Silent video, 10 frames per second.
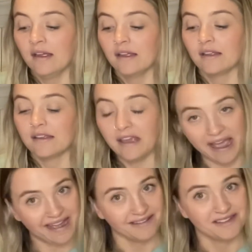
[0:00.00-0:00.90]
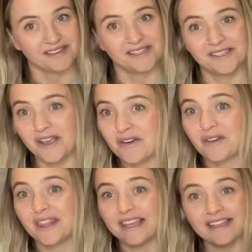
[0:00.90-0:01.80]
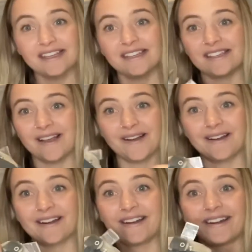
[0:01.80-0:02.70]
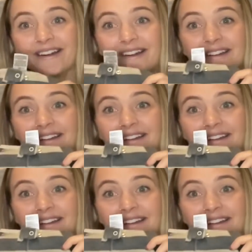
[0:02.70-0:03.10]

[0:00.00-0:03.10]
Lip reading: Yeah, so these are